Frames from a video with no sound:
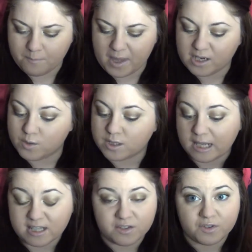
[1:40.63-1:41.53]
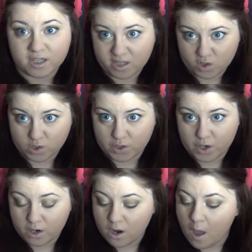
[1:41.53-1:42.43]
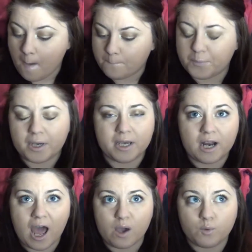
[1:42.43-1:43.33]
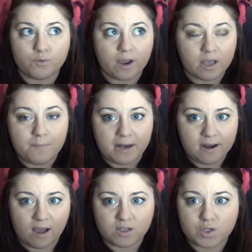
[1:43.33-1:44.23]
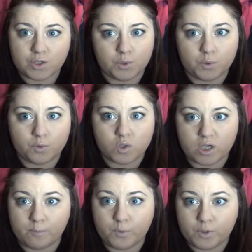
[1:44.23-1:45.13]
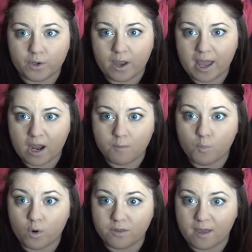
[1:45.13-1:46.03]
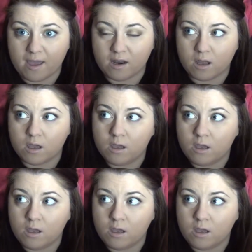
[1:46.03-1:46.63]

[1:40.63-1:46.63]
And use lots of conditioner, but I would recommend not to shampoo your hair more than